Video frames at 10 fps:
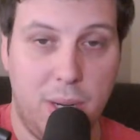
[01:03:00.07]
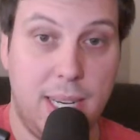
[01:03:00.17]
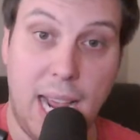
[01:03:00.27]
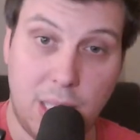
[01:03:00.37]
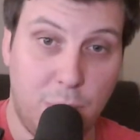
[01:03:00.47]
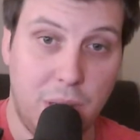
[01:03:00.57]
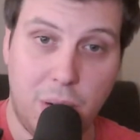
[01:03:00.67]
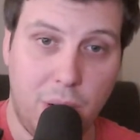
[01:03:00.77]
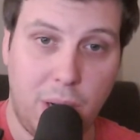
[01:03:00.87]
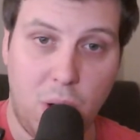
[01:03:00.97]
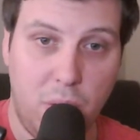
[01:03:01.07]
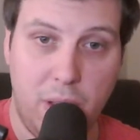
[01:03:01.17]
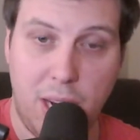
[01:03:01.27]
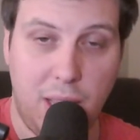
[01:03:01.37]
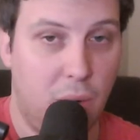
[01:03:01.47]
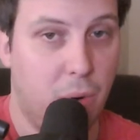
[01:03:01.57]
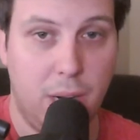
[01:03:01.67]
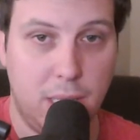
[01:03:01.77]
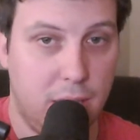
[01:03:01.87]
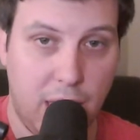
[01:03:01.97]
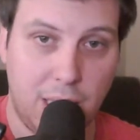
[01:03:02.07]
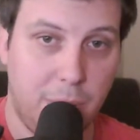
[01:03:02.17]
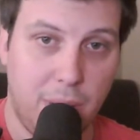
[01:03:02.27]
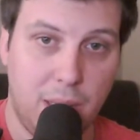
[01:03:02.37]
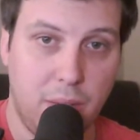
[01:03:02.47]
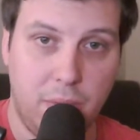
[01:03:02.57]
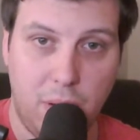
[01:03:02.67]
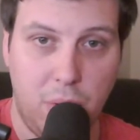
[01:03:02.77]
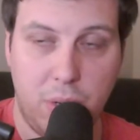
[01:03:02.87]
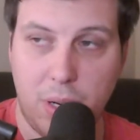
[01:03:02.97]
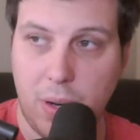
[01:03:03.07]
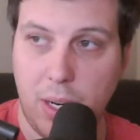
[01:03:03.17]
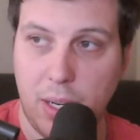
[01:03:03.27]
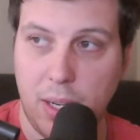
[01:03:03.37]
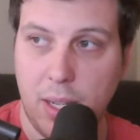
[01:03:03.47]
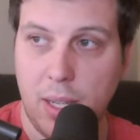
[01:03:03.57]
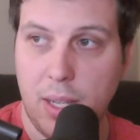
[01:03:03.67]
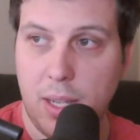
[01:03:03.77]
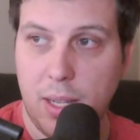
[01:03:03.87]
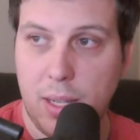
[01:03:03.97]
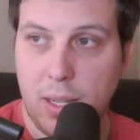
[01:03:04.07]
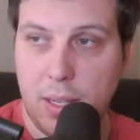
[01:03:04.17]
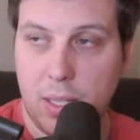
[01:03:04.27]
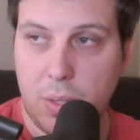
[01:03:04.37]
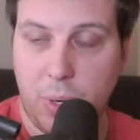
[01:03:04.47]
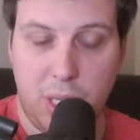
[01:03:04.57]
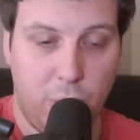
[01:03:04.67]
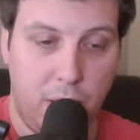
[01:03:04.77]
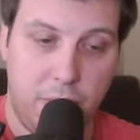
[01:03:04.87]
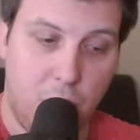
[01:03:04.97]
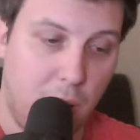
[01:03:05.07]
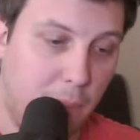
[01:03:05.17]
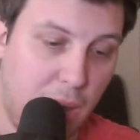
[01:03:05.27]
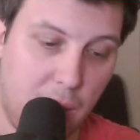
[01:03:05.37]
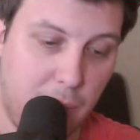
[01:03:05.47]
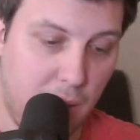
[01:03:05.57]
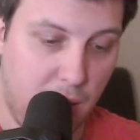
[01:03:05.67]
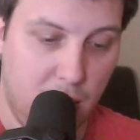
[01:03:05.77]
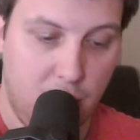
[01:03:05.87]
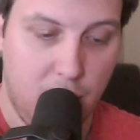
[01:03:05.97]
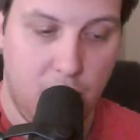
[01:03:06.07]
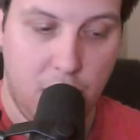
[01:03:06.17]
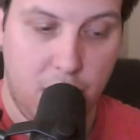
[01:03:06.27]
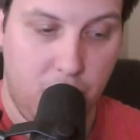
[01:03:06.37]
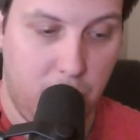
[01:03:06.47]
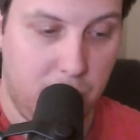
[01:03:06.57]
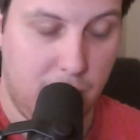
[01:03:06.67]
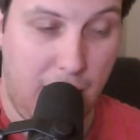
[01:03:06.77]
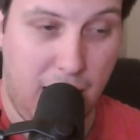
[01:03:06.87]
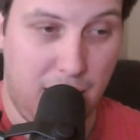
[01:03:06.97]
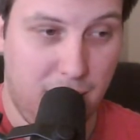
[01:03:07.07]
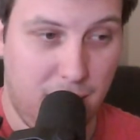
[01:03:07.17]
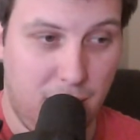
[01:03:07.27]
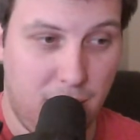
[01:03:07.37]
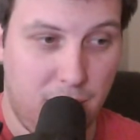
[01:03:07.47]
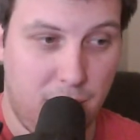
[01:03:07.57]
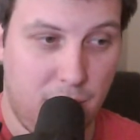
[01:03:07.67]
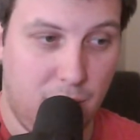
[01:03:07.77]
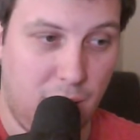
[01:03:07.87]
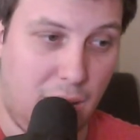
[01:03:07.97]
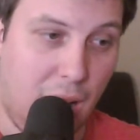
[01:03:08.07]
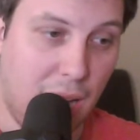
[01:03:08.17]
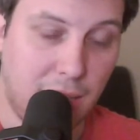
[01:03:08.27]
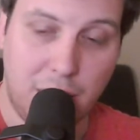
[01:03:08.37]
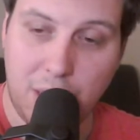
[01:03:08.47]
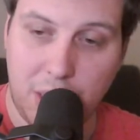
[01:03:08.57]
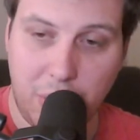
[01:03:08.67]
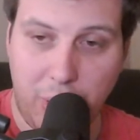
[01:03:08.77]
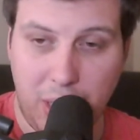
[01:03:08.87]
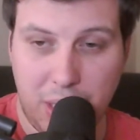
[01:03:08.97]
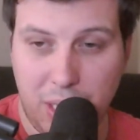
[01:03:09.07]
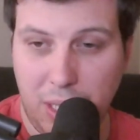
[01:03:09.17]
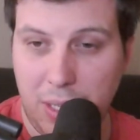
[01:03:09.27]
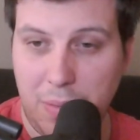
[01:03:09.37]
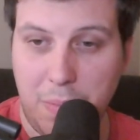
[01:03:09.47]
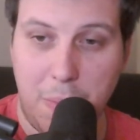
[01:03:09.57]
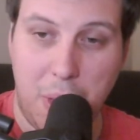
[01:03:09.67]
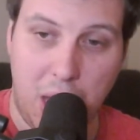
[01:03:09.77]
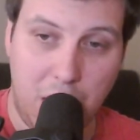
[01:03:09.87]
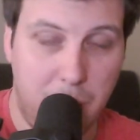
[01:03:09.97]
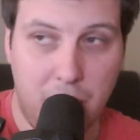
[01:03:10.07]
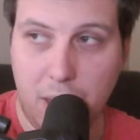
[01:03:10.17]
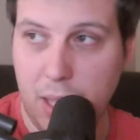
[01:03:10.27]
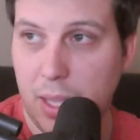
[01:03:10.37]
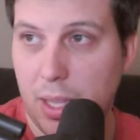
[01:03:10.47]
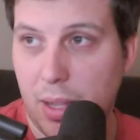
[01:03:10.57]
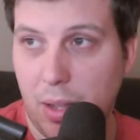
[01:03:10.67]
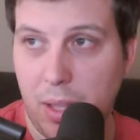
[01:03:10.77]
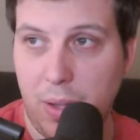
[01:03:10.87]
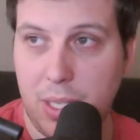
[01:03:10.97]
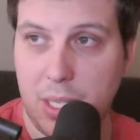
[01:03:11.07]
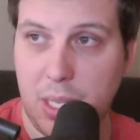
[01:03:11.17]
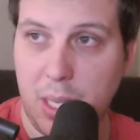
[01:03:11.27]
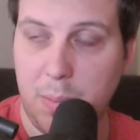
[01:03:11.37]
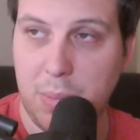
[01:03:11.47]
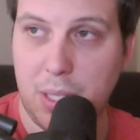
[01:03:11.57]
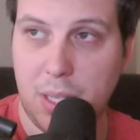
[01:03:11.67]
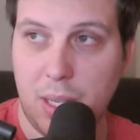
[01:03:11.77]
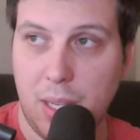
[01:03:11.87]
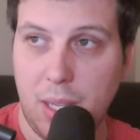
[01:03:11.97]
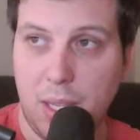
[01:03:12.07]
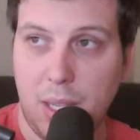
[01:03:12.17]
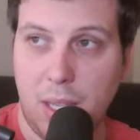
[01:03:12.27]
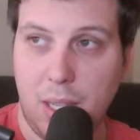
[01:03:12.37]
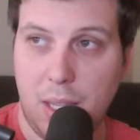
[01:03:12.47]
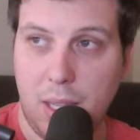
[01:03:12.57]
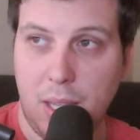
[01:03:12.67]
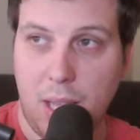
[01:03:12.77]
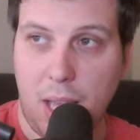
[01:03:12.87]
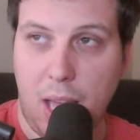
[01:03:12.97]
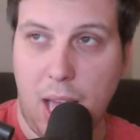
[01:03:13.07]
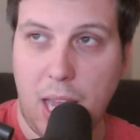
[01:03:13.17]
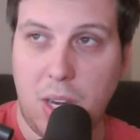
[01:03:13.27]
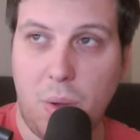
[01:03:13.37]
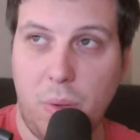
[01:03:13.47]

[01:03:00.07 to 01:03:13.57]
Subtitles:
desperate during COVID and they weren't as desperate to vote during 2024? Maybe. Was that the Gaza situation? Maybe. Although it seems like